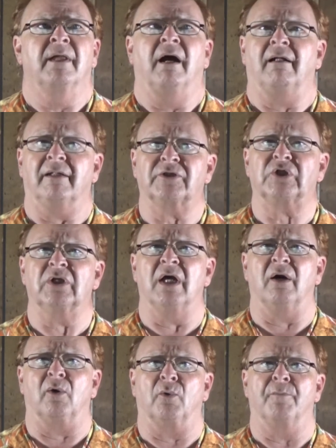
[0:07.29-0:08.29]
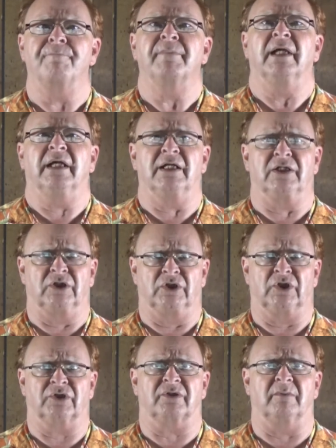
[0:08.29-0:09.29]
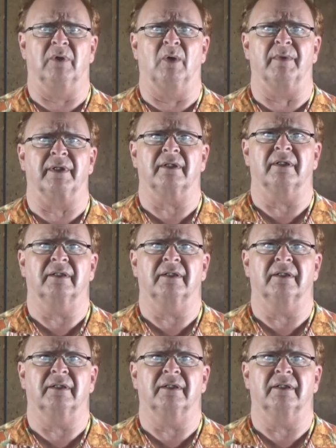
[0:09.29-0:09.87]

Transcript: I'll let you know in just a moment.